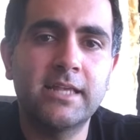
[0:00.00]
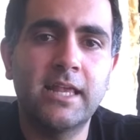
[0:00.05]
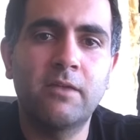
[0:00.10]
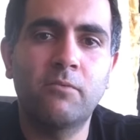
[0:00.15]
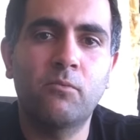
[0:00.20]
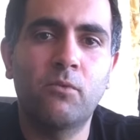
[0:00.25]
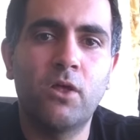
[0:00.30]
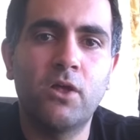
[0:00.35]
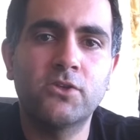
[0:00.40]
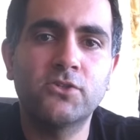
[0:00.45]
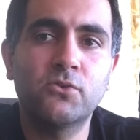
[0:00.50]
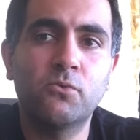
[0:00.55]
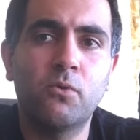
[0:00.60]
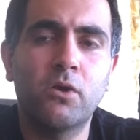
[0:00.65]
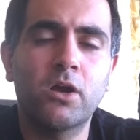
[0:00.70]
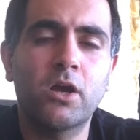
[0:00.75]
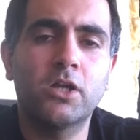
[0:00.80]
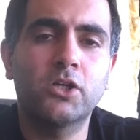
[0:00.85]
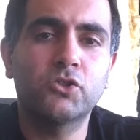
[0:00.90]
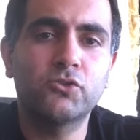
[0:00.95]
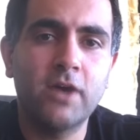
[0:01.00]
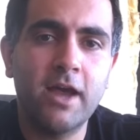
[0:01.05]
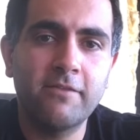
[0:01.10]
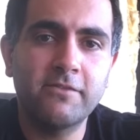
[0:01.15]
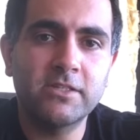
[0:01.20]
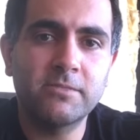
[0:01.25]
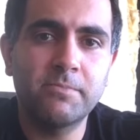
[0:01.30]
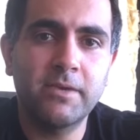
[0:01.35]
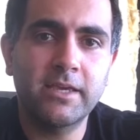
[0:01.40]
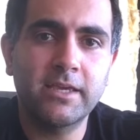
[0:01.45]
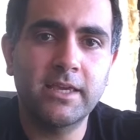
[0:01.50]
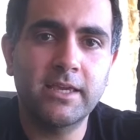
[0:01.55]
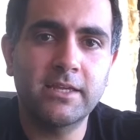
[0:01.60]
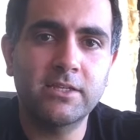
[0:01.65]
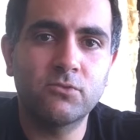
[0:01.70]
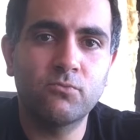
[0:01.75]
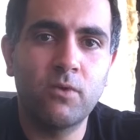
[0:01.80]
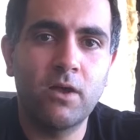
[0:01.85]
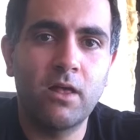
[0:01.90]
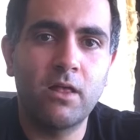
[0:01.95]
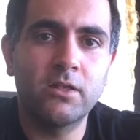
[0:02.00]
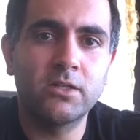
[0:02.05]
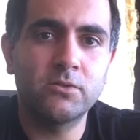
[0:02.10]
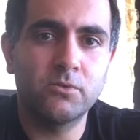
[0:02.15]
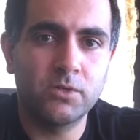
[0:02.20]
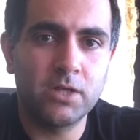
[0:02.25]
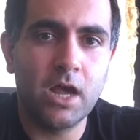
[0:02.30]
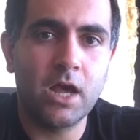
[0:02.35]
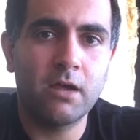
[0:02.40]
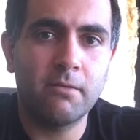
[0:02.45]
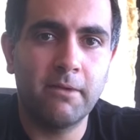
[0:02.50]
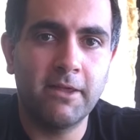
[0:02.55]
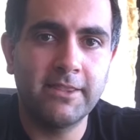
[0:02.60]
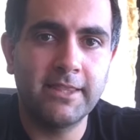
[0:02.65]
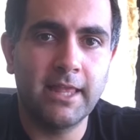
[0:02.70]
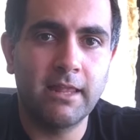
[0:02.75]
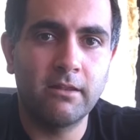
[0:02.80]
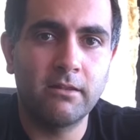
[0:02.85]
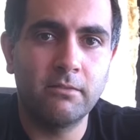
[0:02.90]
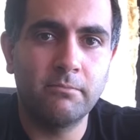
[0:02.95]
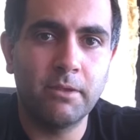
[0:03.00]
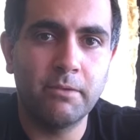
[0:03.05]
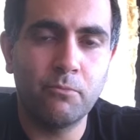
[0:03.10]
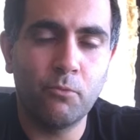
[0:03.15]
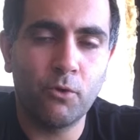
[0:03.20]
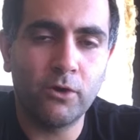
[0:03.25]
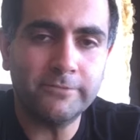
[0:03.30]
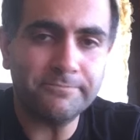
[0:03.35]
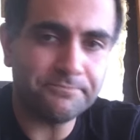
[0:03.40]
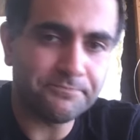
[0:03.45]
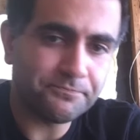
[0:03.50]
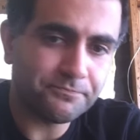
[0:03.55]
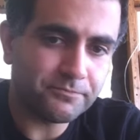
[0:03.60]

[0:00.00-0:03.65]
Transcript: and we'll also work on Travis picking as well to talk about that a little bit more.